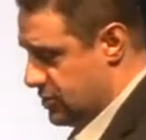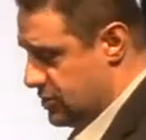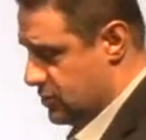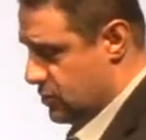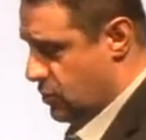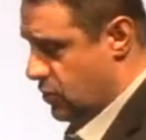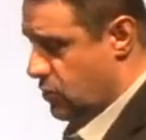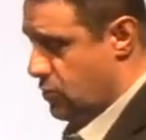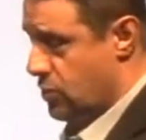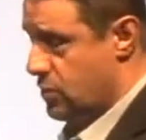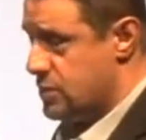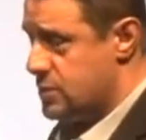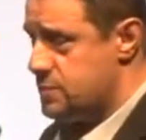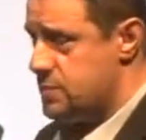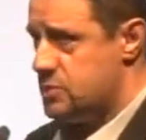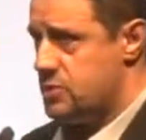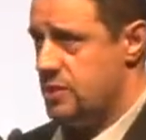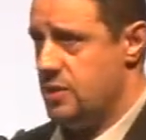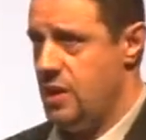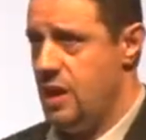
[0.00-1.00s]
So Kronos
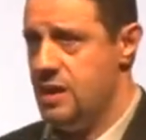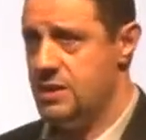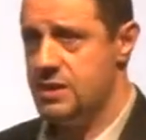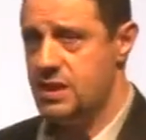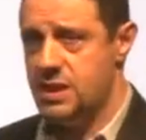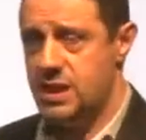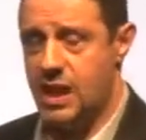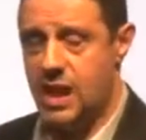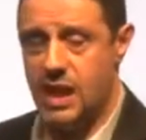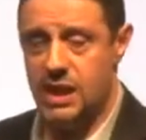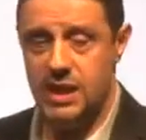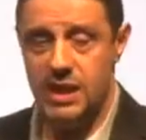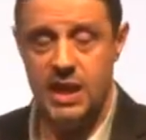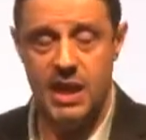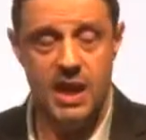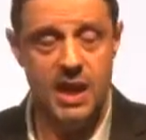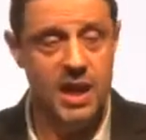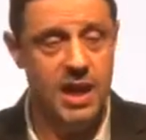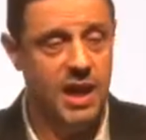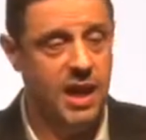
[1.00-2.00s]
specializes in that.
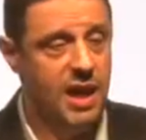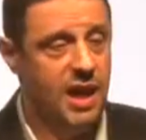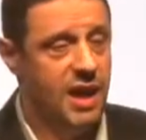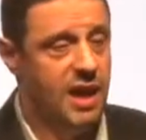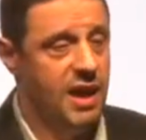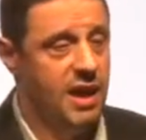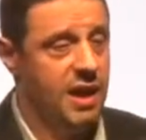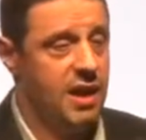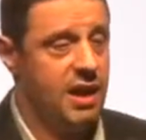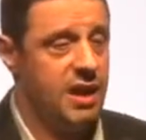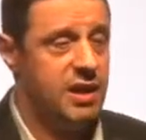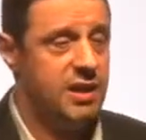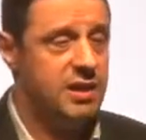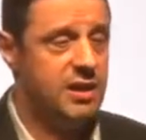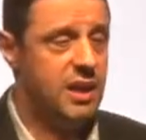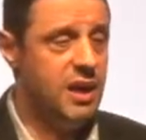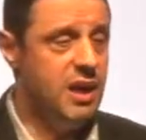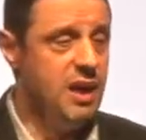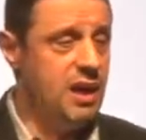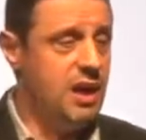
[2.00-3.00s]
And
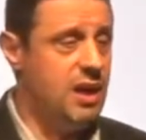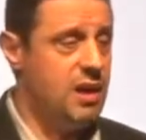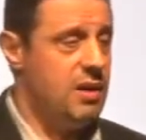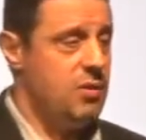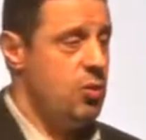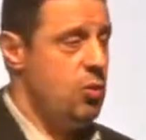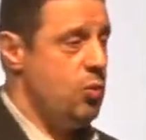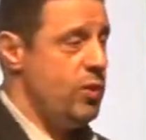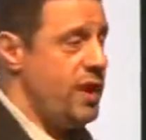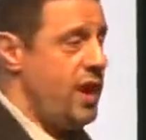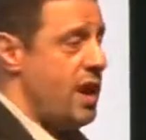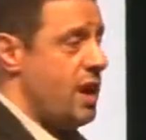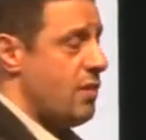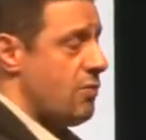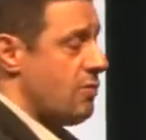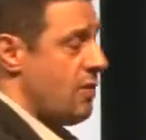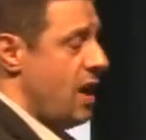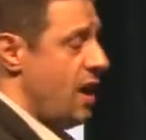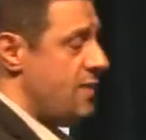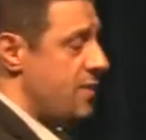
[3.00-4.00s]
when I
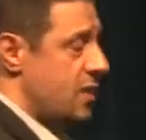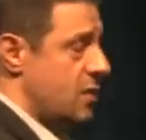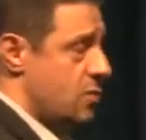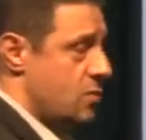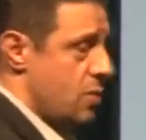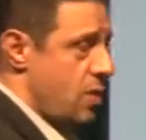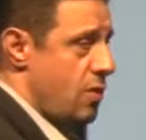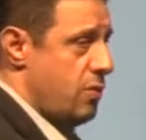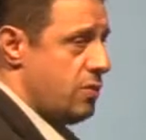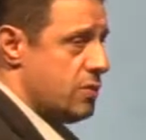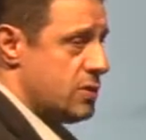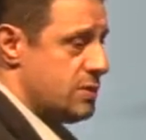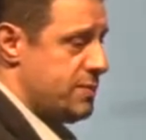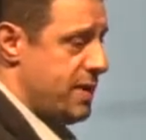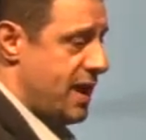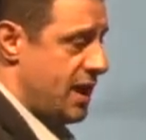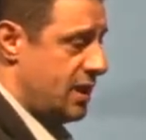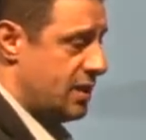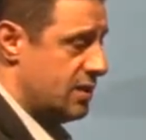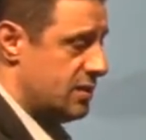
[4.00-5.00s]
arrived at Kronos
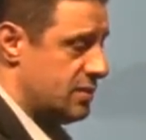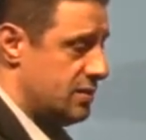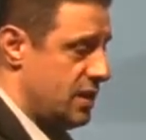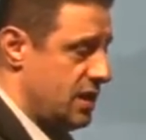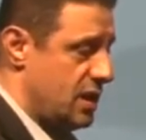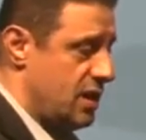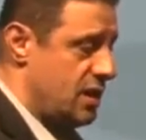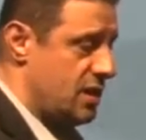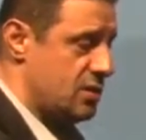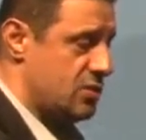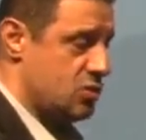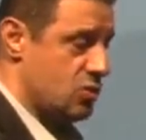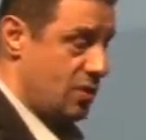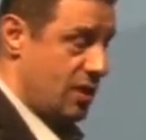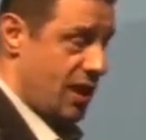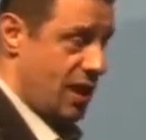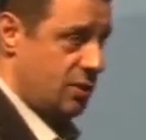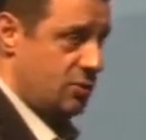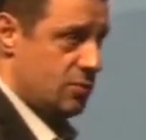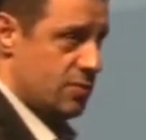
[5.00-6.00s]
back in
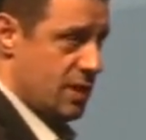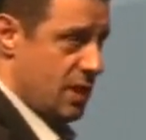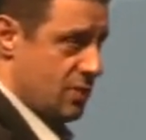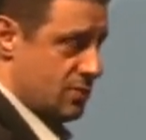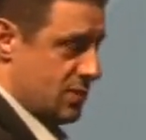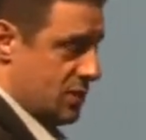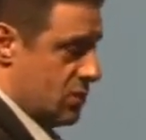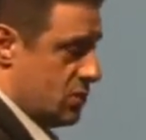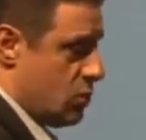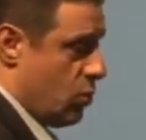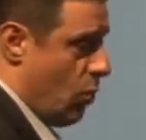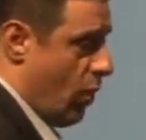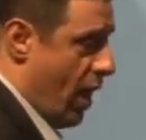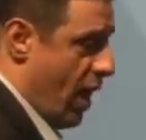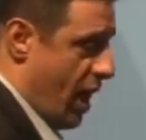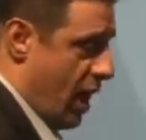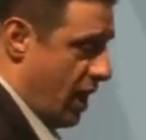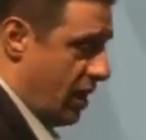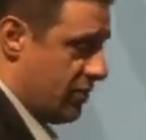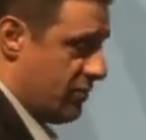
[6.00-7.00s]
July
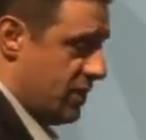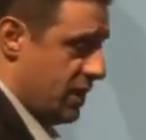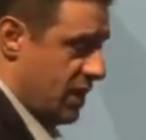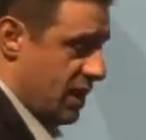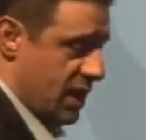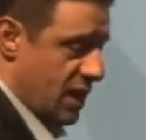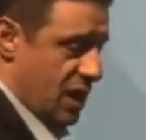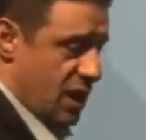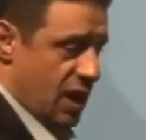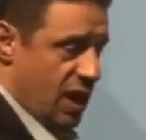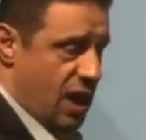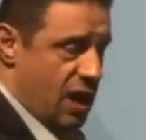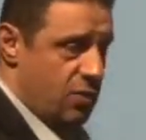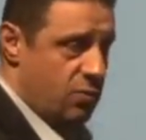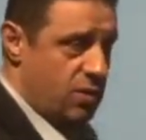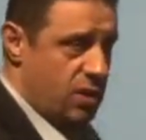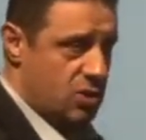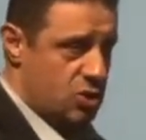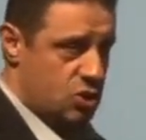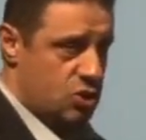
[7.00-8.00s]
2012, I
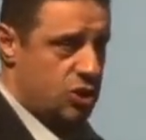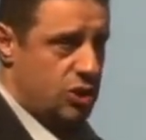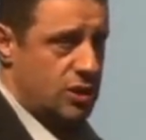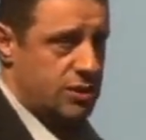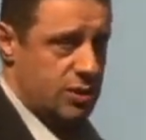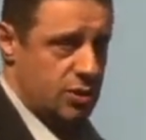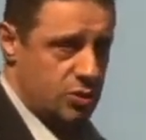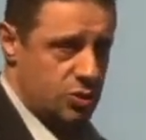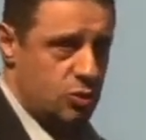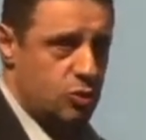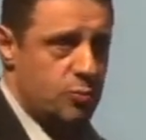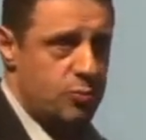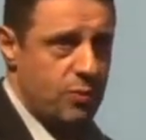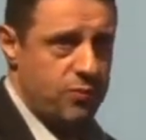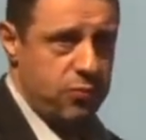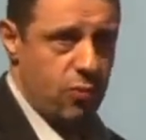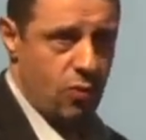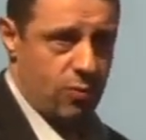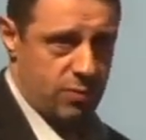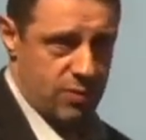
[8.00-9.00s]
was chartered to do
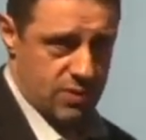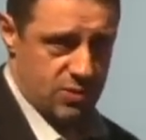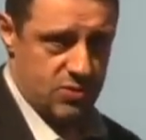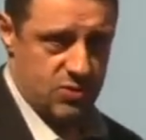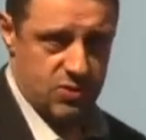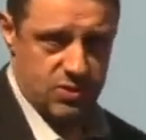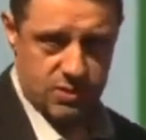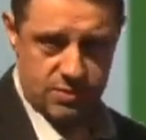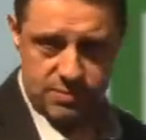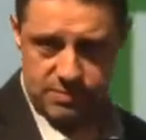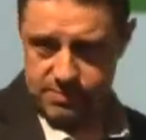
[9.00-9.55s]
performance.